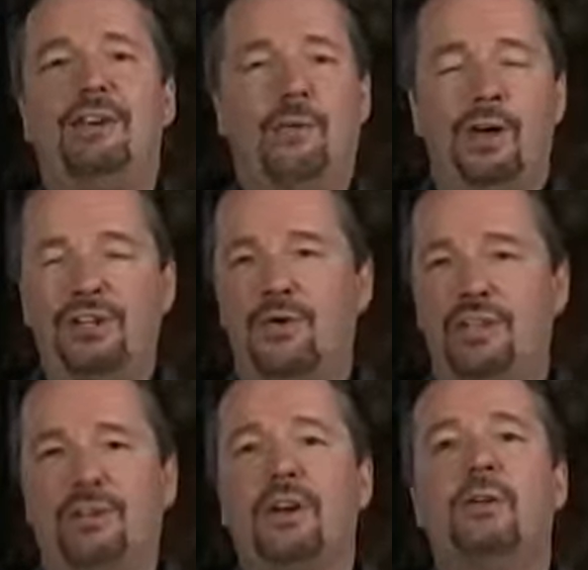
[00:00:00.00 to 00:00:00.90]
So I went to
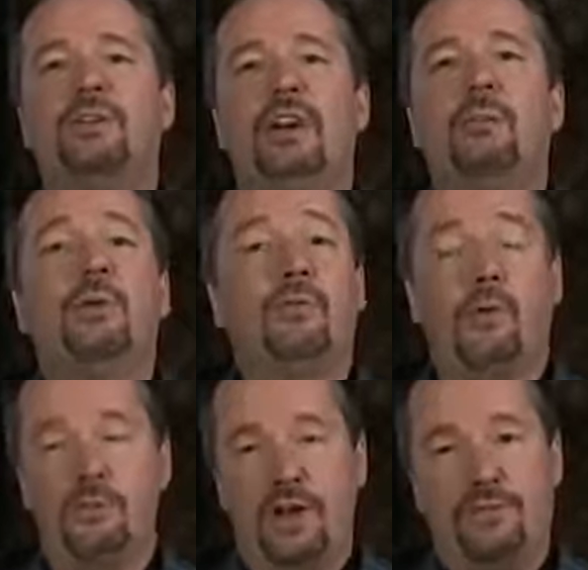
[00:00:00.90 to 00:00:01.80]
a different hotel,
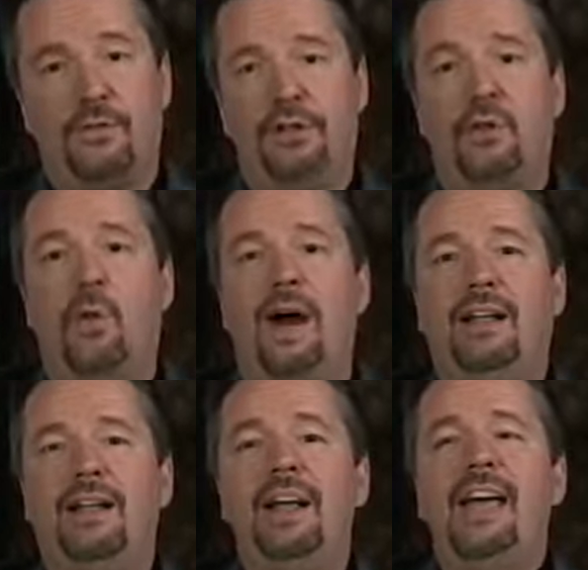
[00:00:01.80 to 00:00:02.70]
performed there for a little
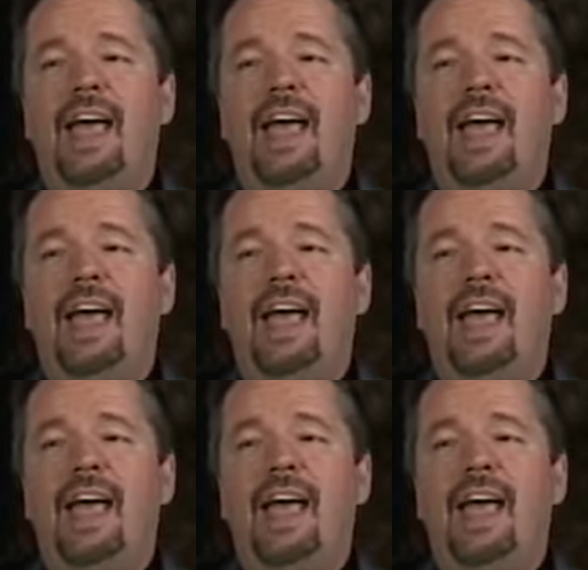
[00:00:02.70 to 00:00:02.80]
while,